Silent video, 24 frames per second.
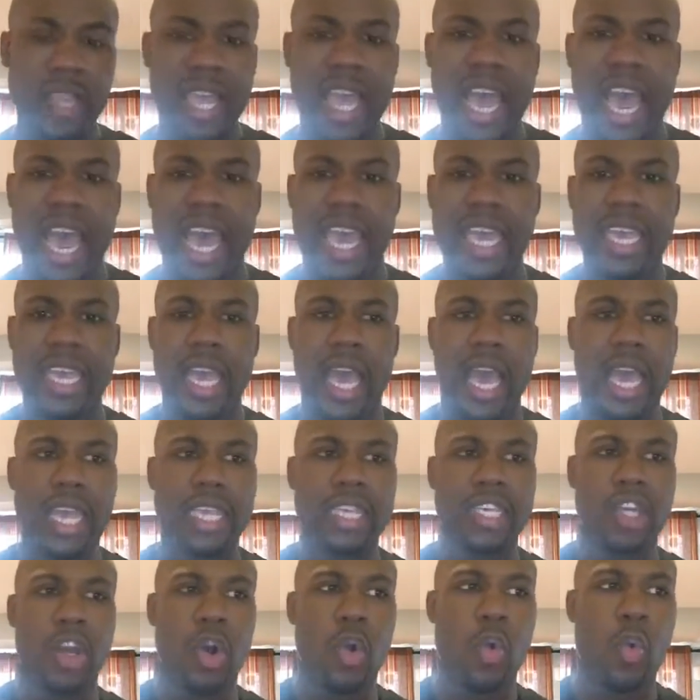
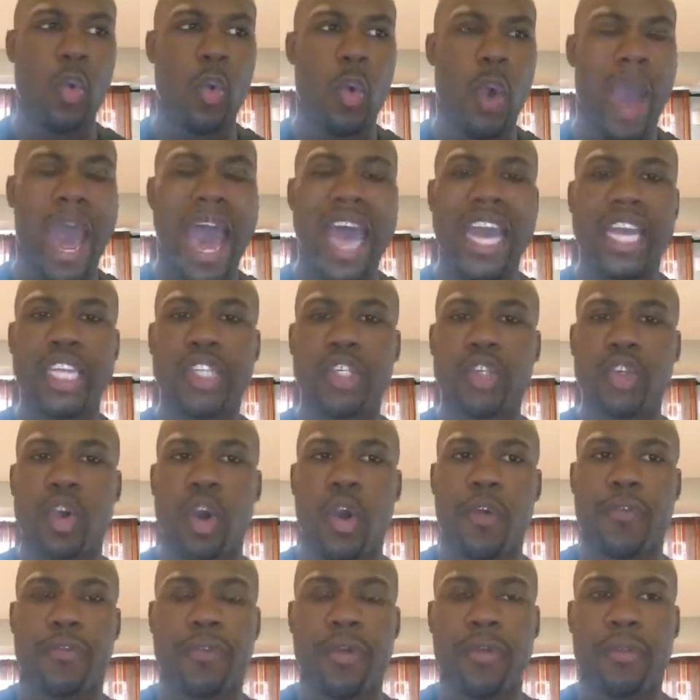How did you
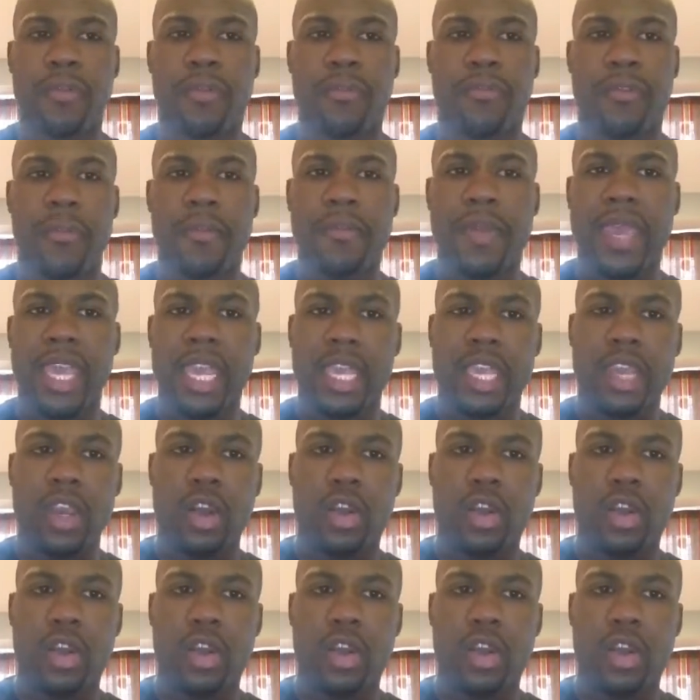go from being,